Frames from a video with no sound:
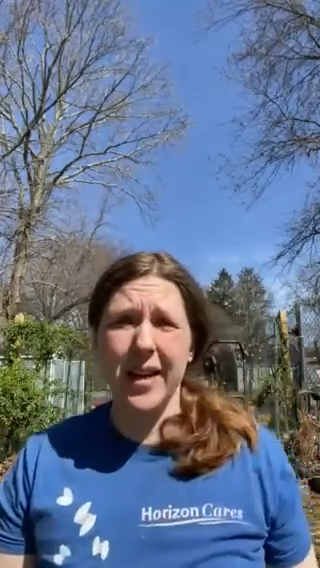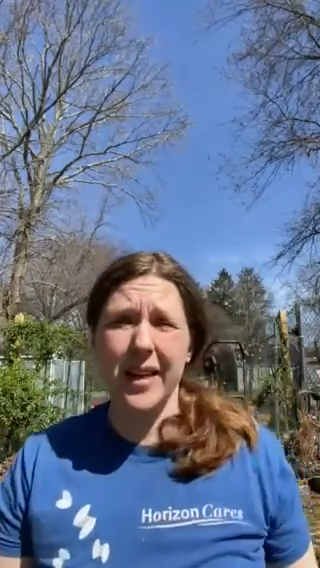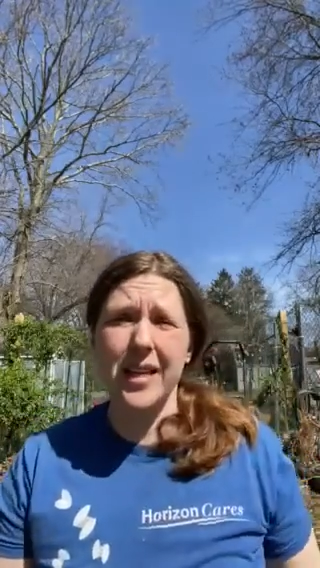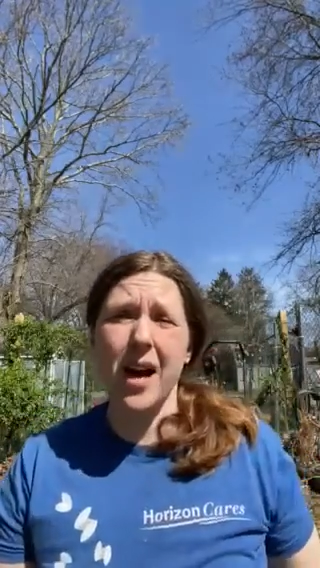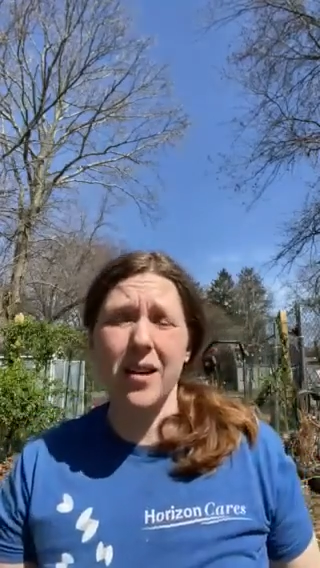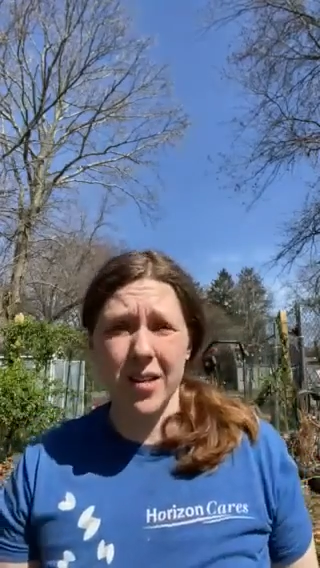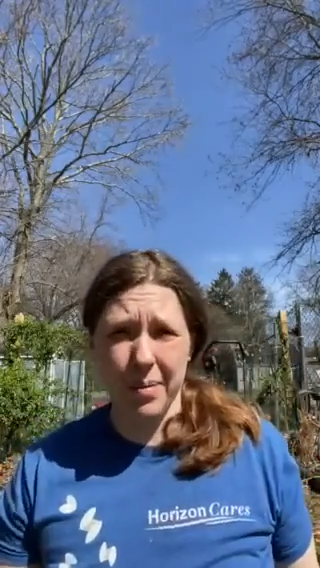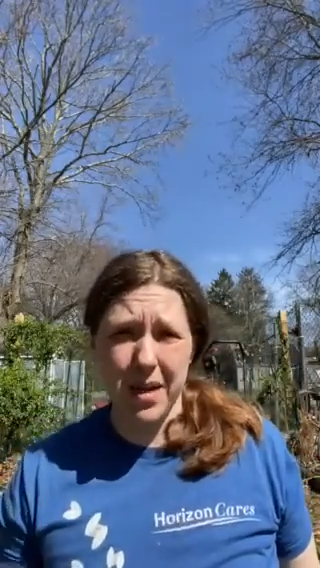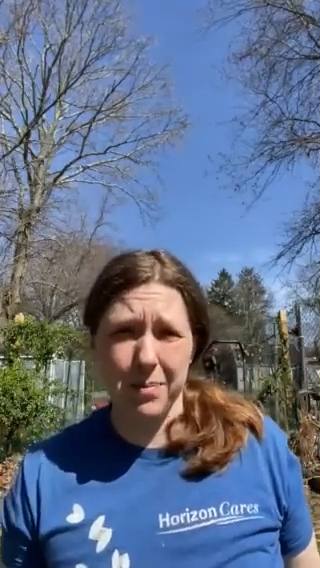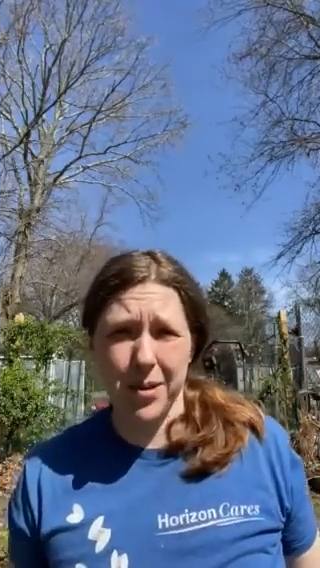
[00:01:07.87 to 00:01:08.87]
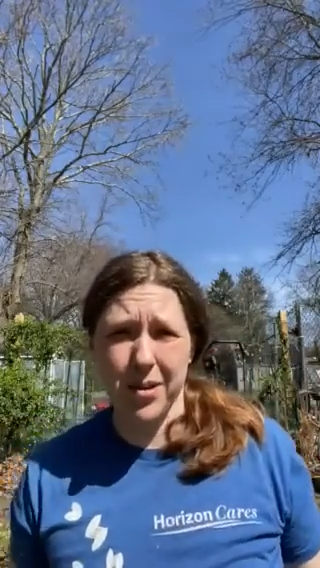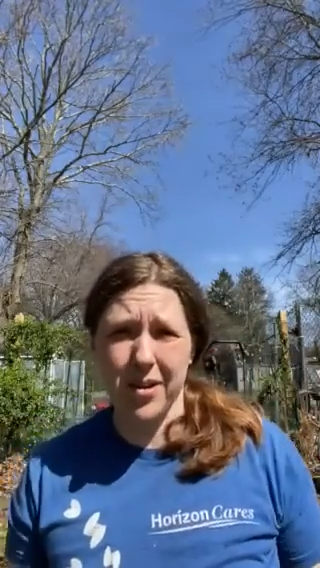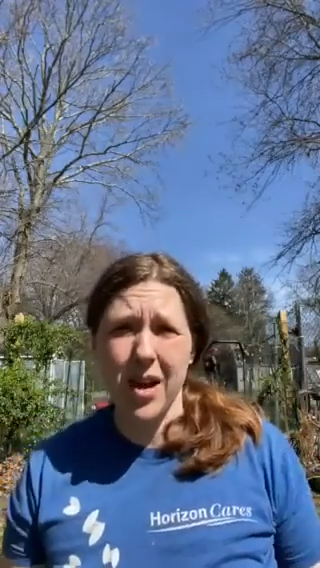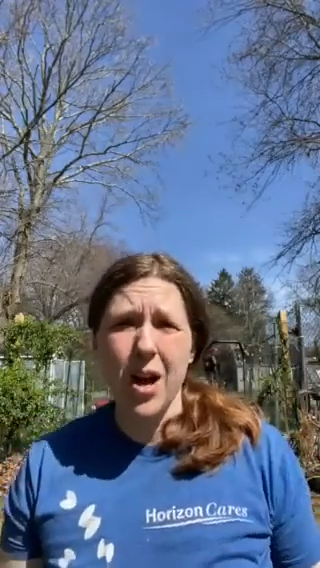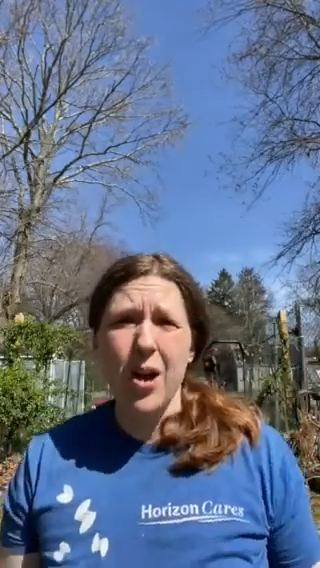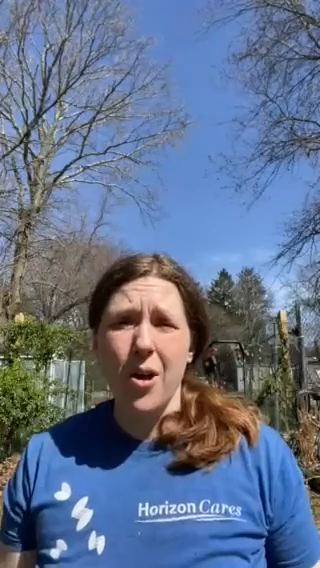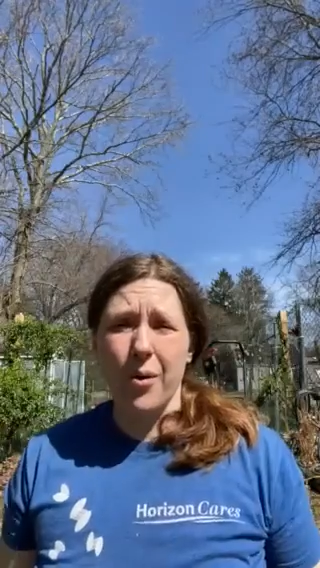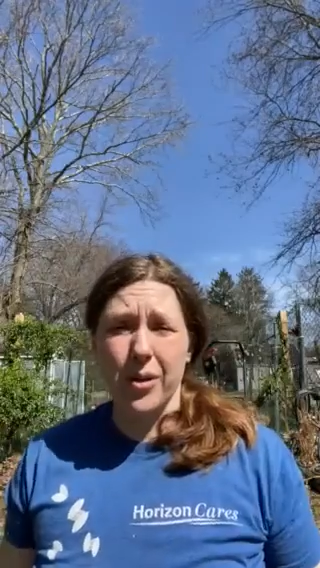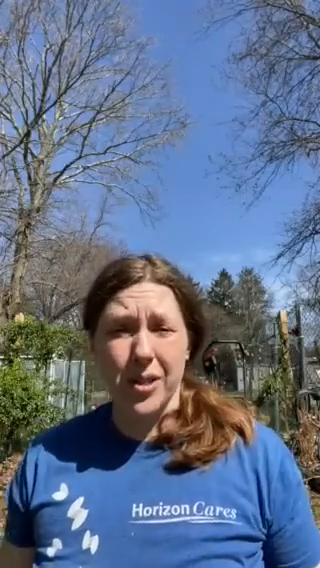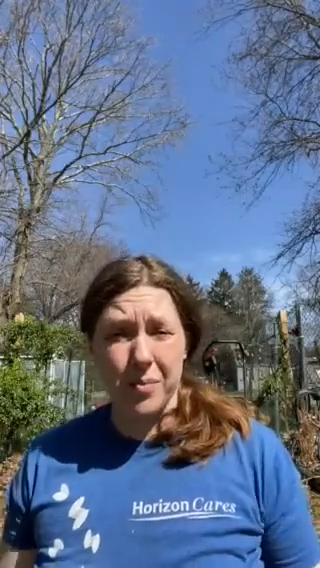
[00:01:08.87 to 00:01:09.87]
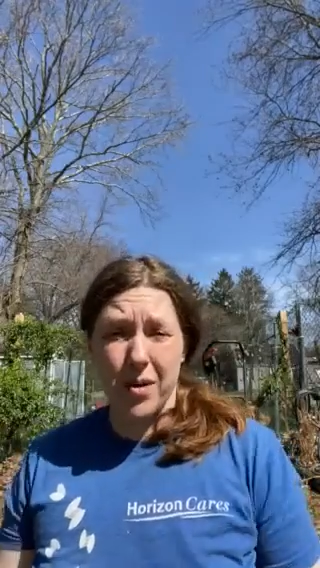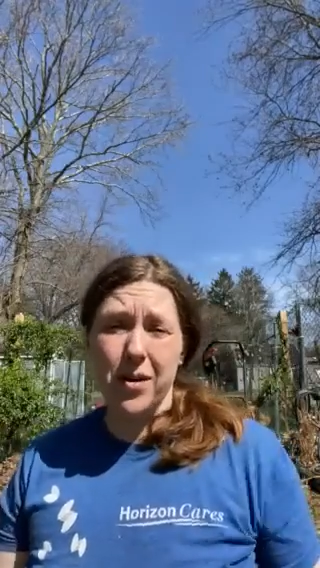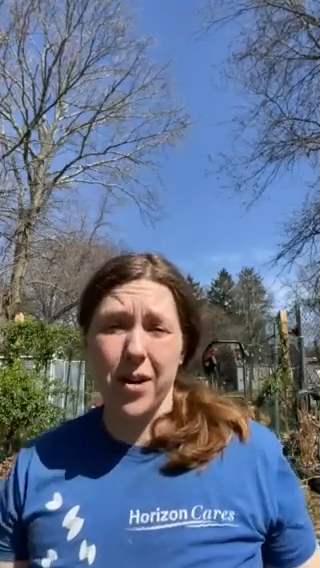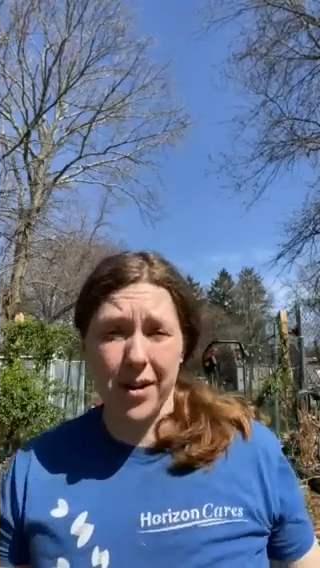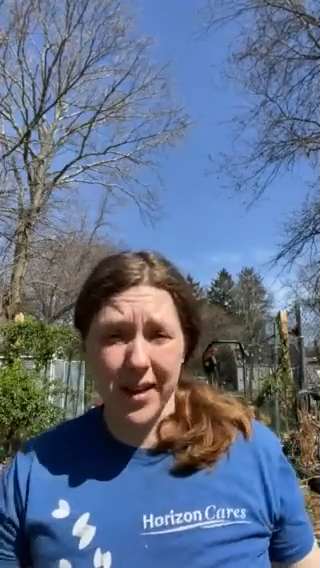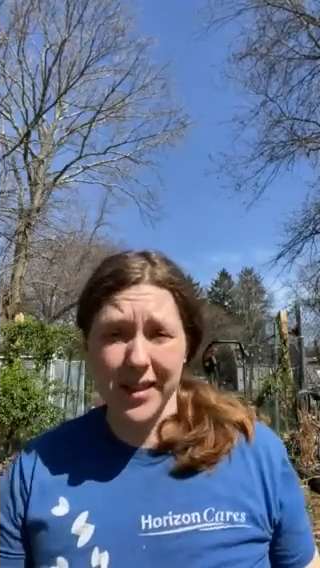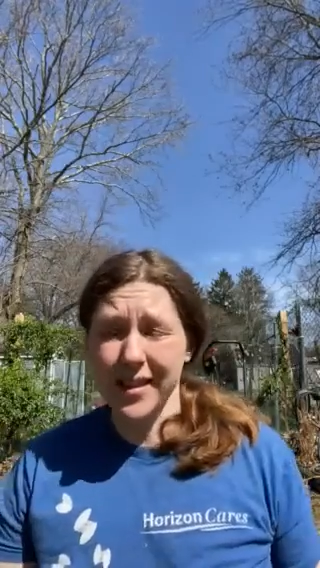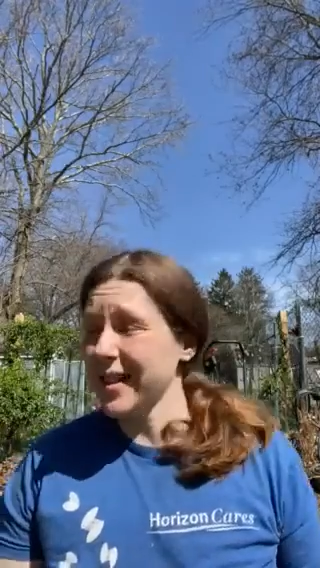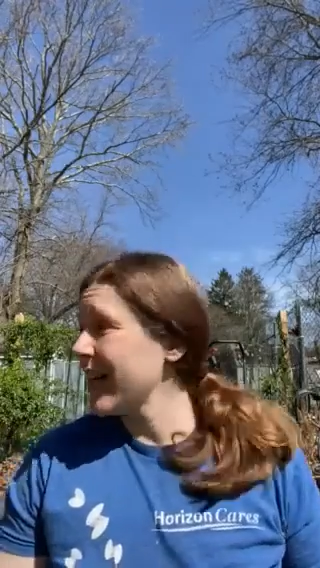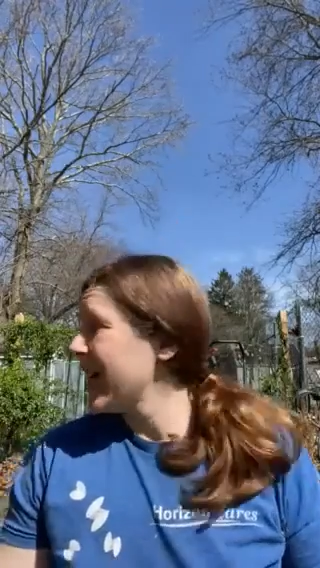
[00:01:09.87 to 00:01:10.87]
young people or small gardens.